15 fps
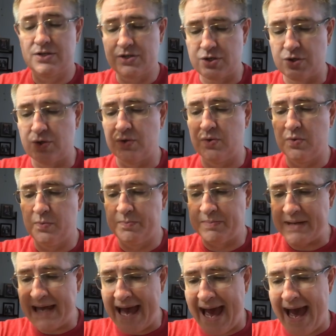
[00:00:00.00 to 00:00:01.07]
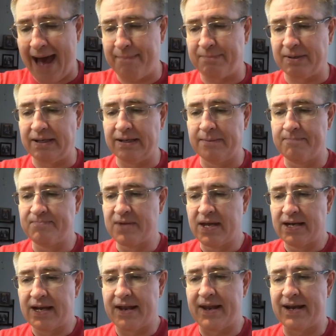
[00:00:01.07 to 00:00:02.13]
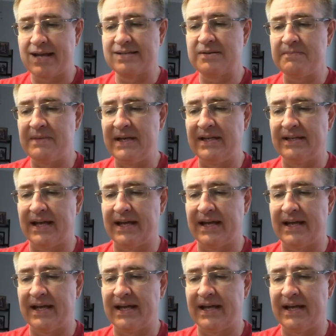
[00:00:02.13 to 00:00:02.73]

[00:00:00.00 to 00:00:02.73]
to be happy. Now that doesn't mean